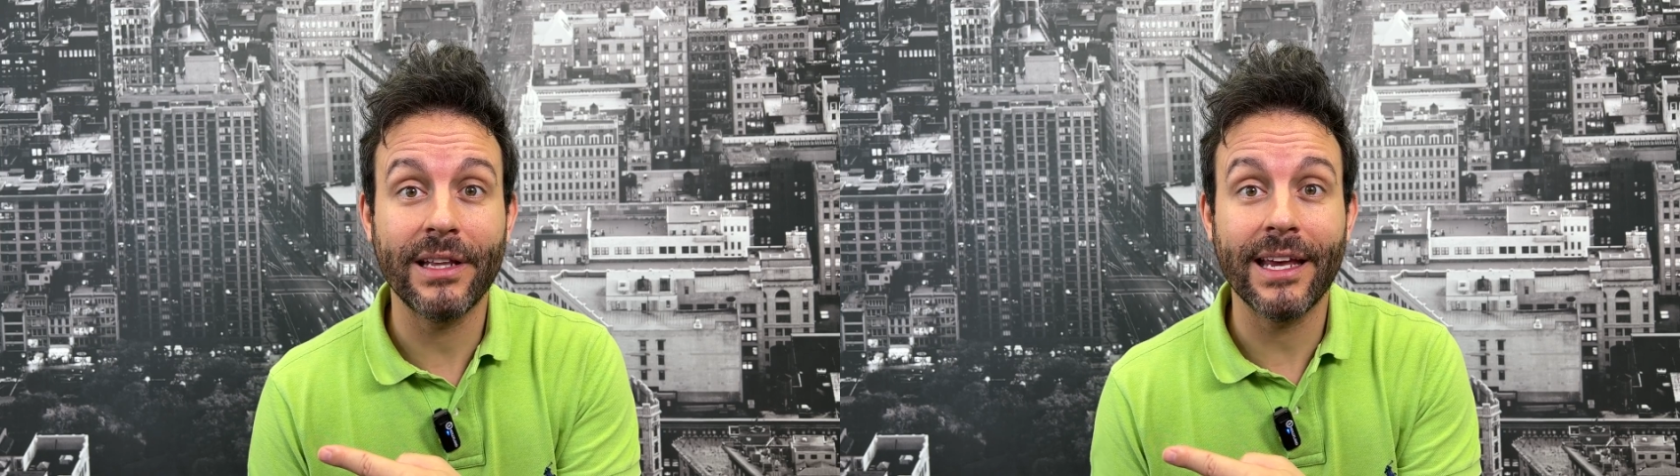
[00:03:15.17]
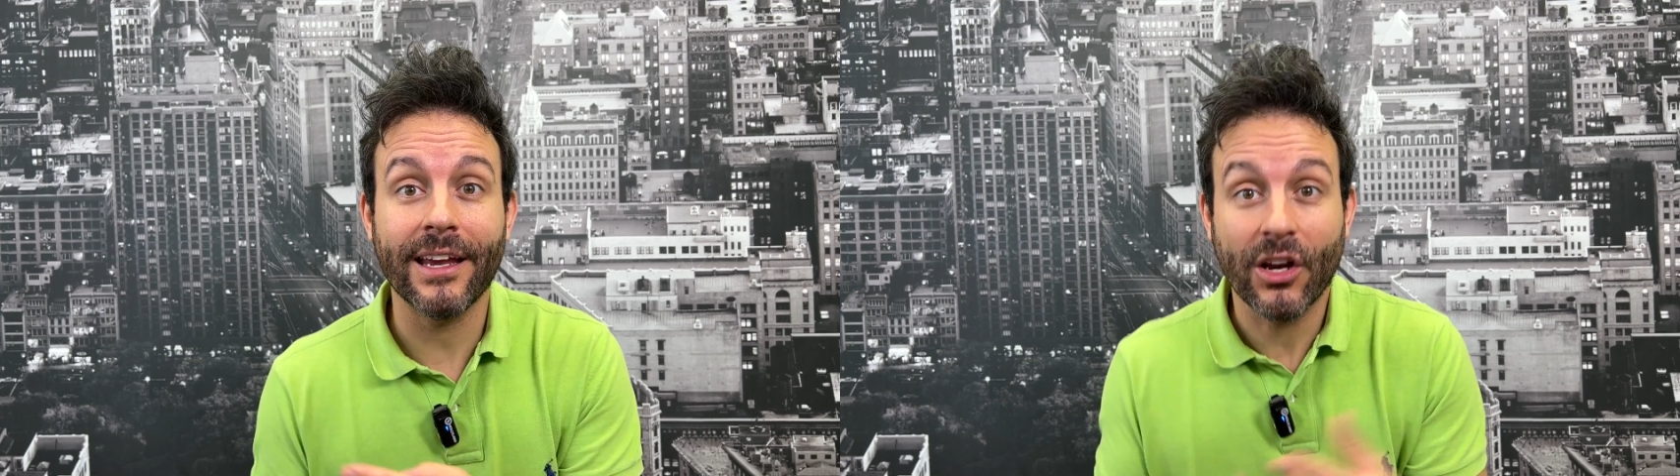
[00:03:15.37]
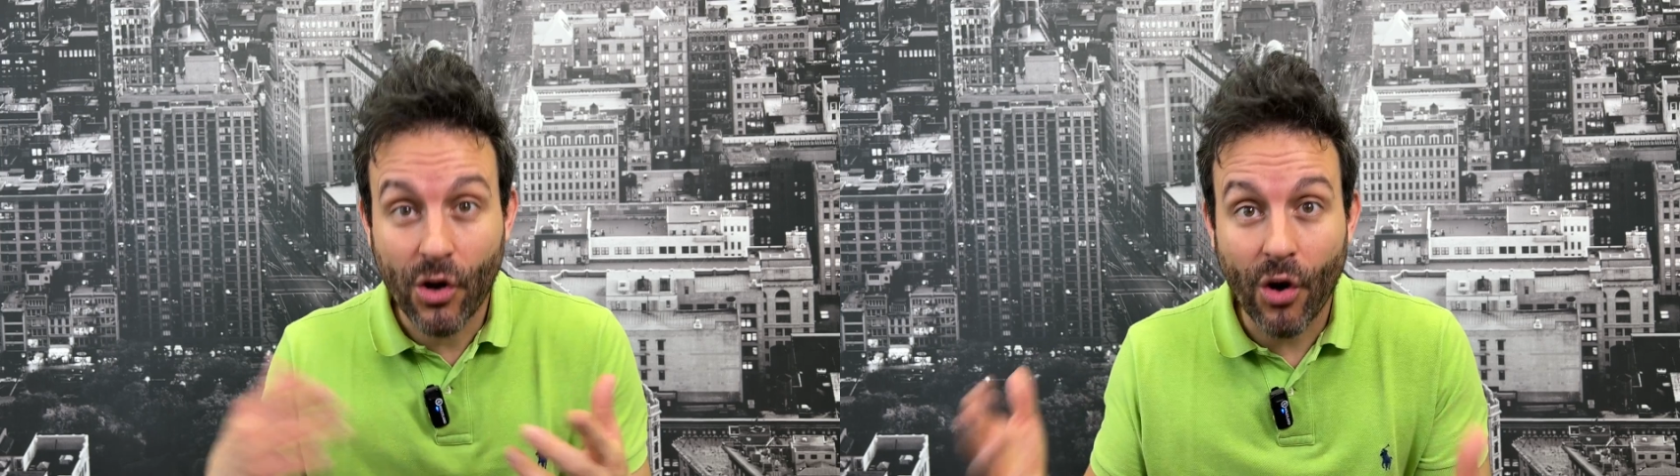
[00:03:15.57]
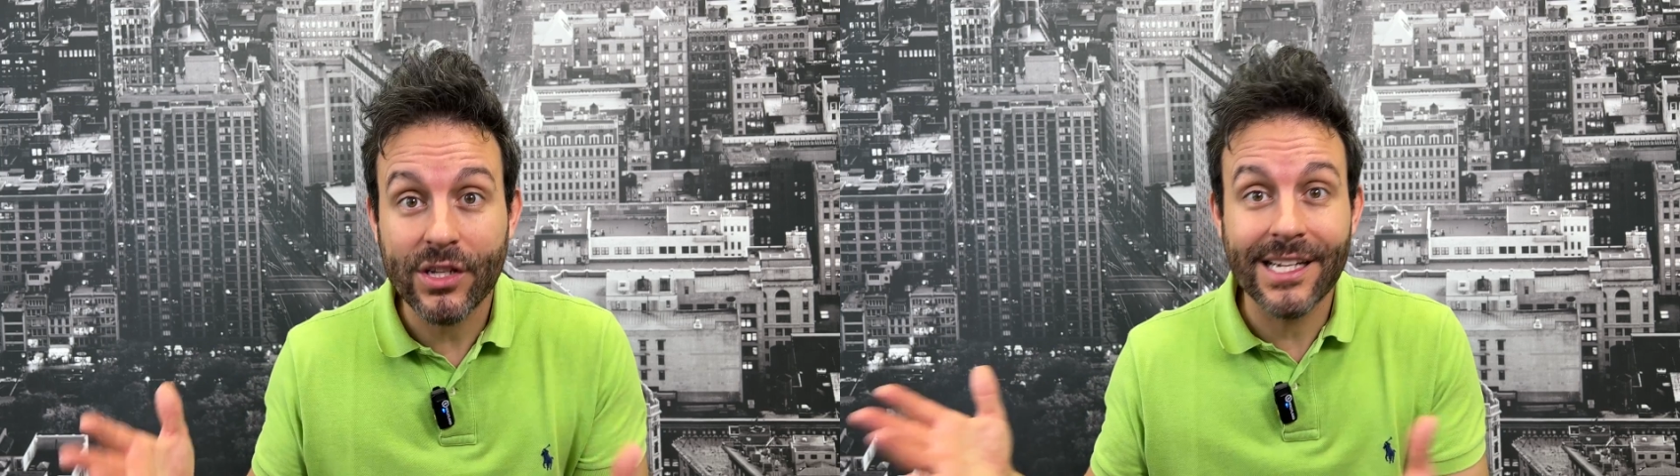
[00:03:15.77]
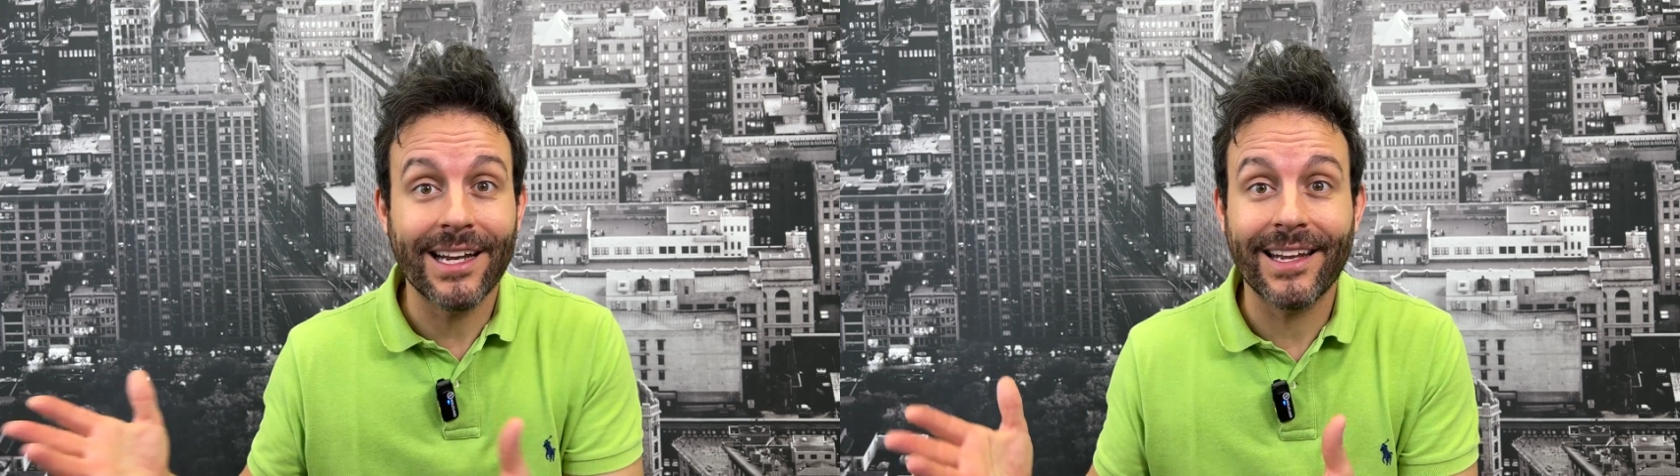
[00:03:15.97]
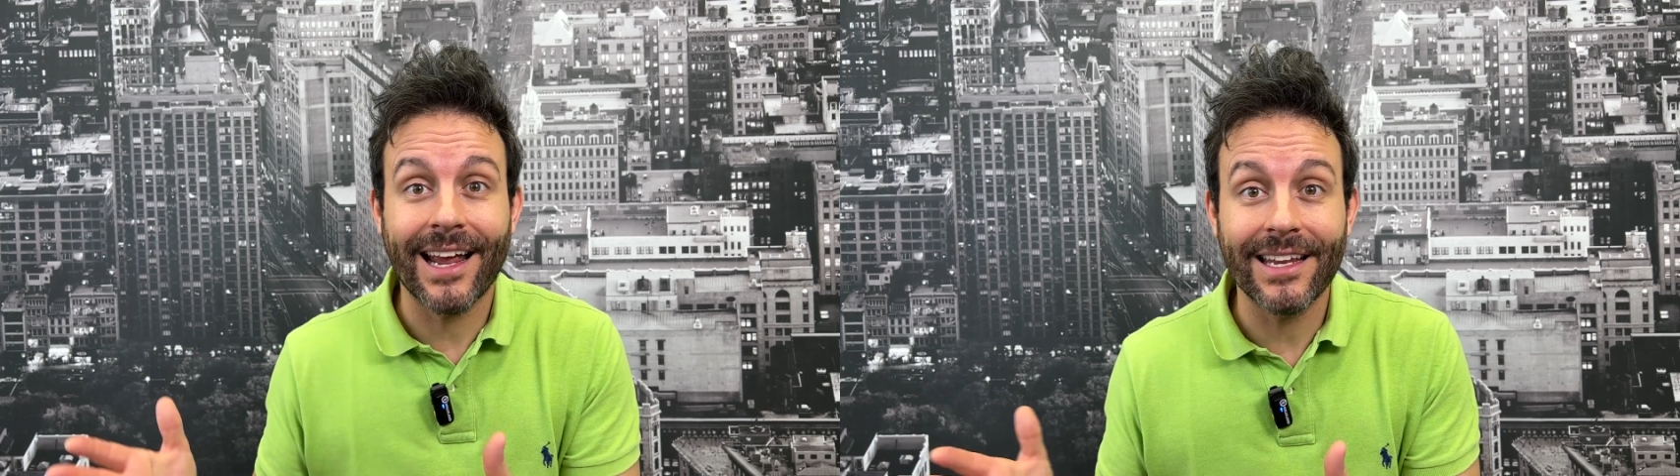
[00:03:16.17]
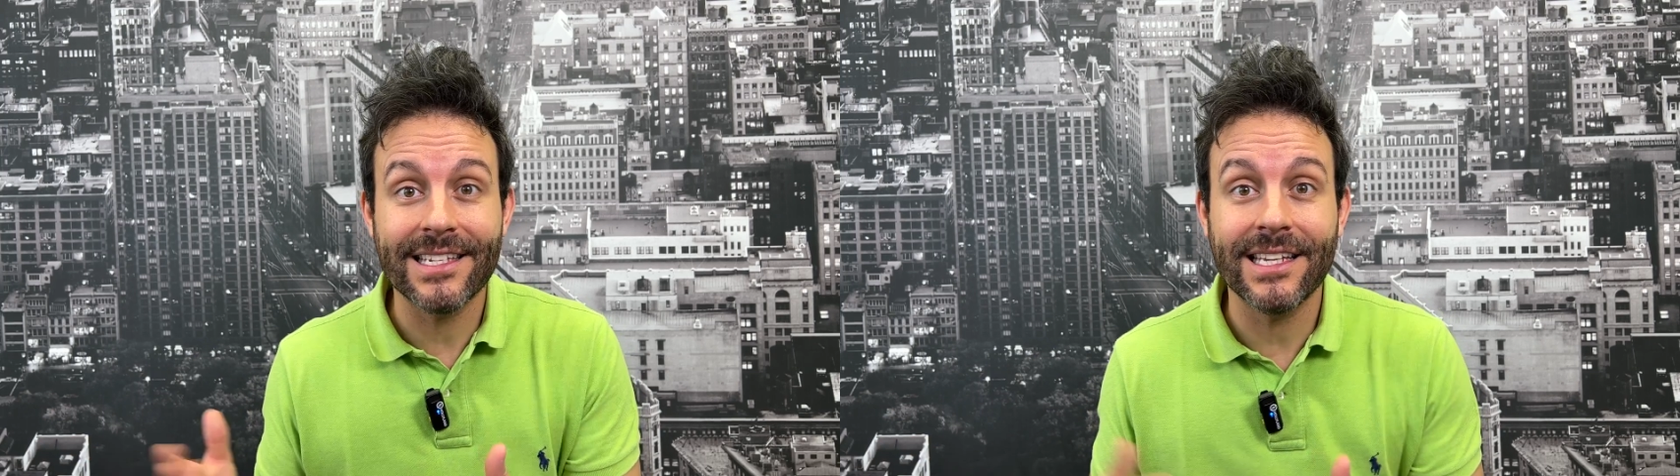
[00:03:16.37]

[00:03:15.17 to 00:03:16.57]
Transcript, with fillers: to see what the technical